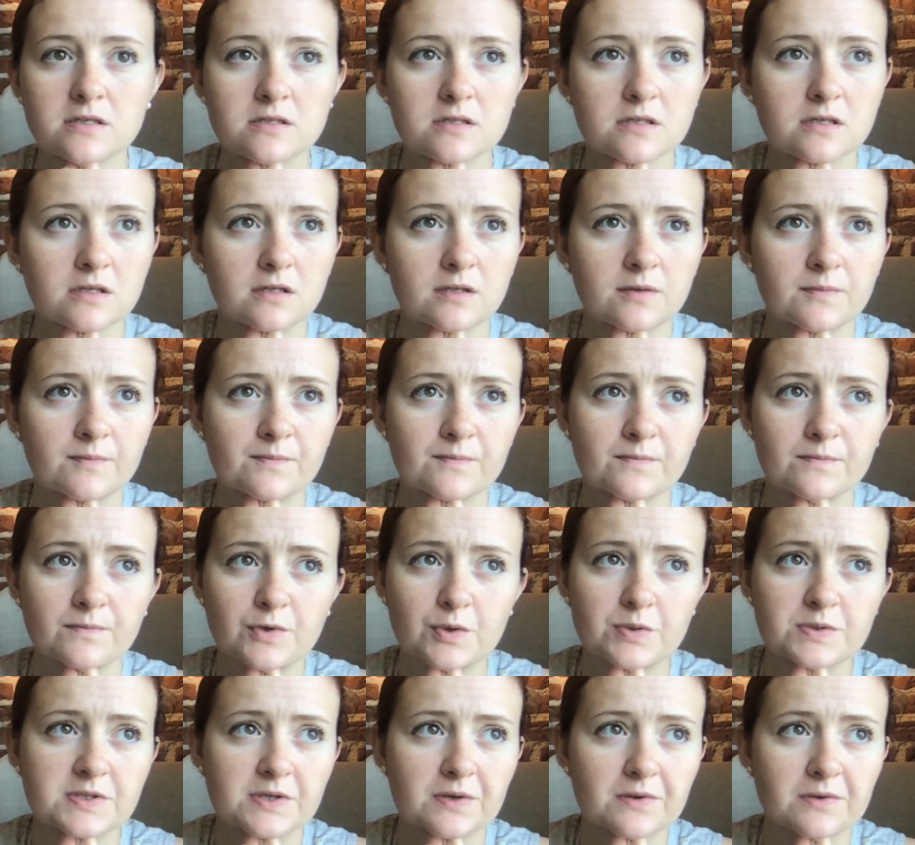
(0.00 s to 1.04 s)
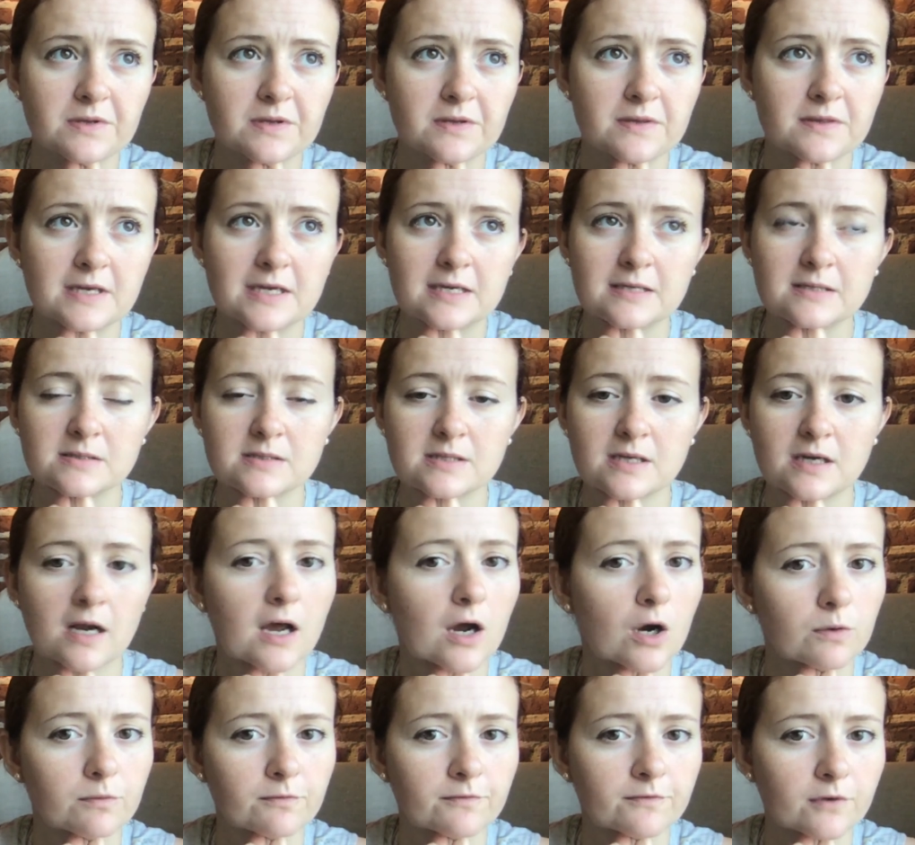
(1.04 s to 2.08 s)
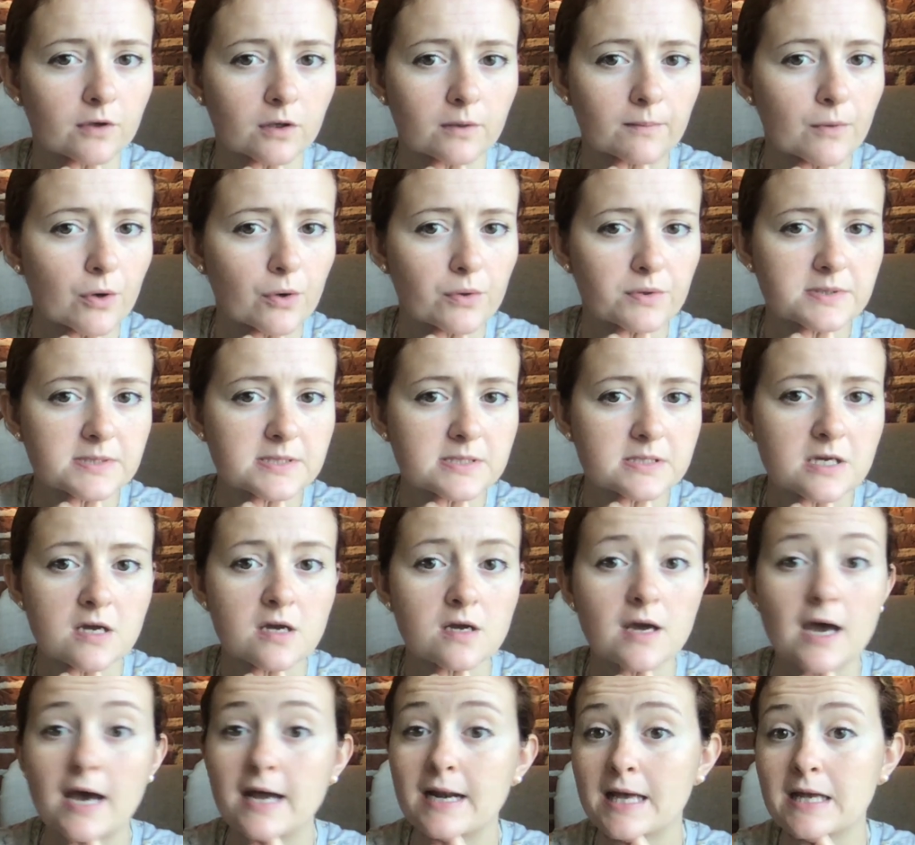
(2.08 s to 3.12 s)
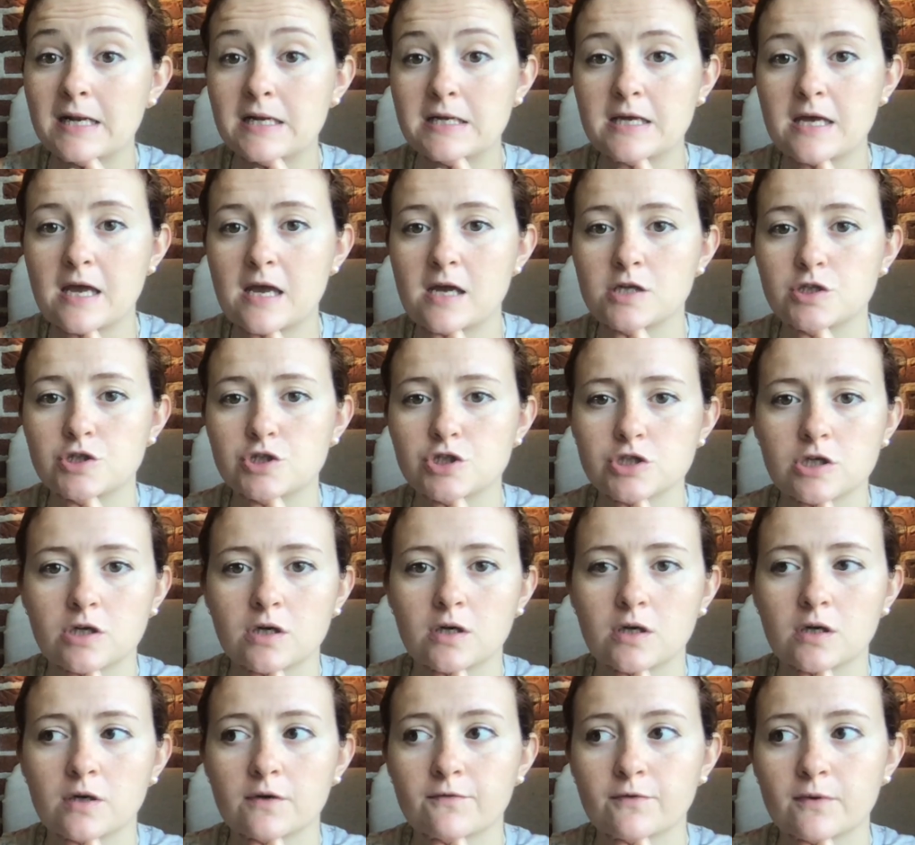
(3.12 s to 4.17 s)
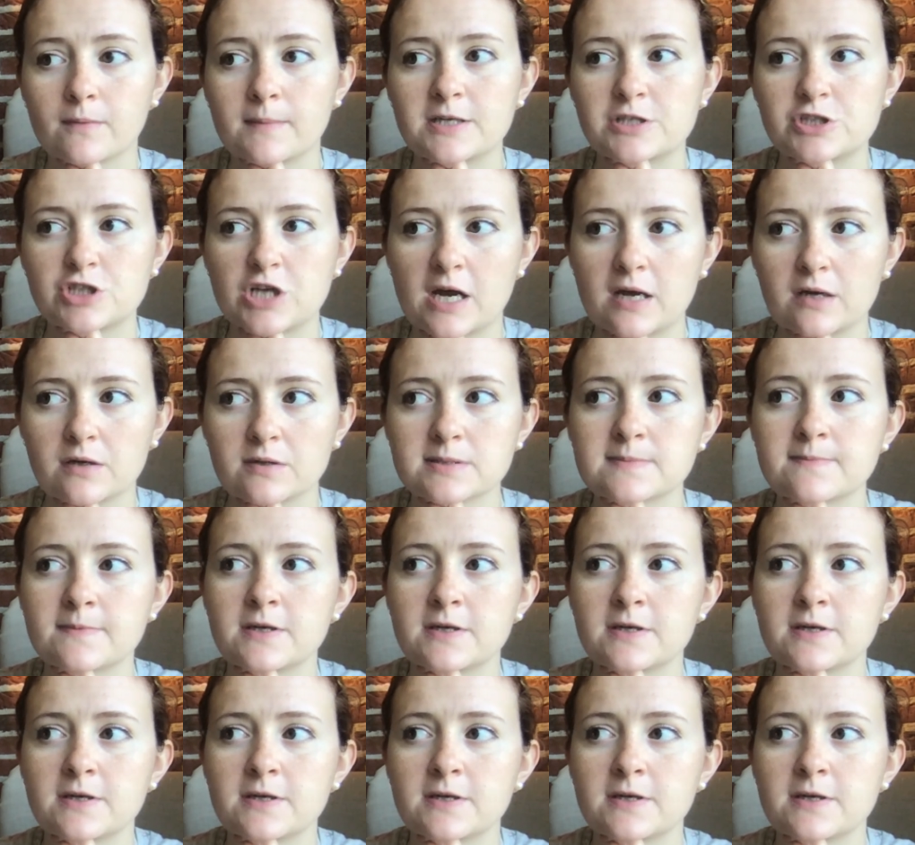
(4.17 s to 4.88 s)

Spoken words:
Those are the things that I hope for most at any age for my child.